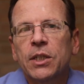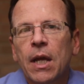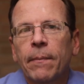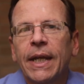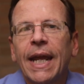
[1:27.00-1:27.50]
this
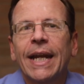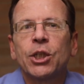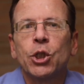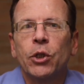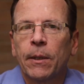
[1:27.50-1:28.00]
company and
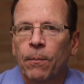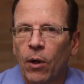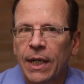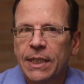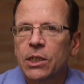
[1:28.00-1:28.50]
its unique
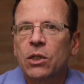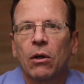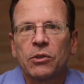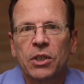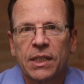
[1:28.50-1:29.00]
process
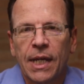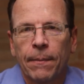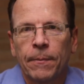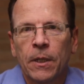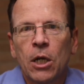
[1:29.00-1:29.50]
called
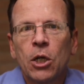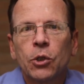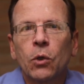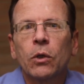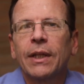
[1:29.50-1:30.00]
STEP
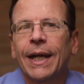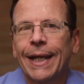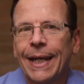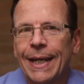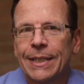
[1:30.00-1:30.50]
turned a lot
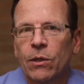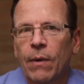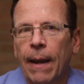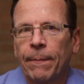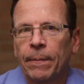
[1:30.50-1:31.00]
of heads at
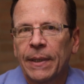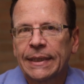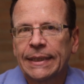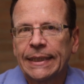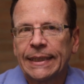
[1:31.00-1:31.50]
RAPID
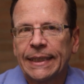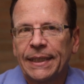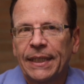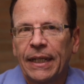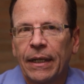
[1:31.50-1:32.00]
plus
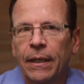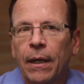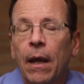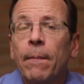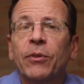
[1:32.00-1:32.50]
TCT,
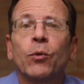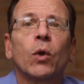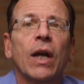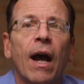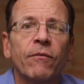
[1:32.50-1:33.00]
but
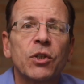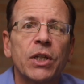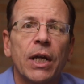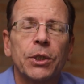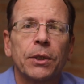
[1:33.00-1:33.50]
through
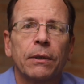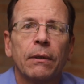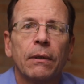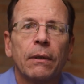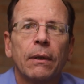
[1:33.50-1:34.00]

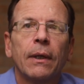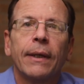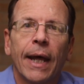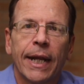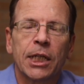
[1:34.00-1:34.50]
conversation,
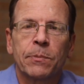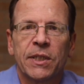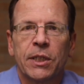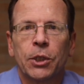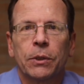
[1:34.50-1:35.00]
not
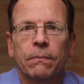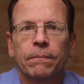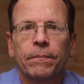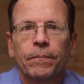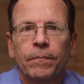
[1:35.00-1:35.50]
exposition.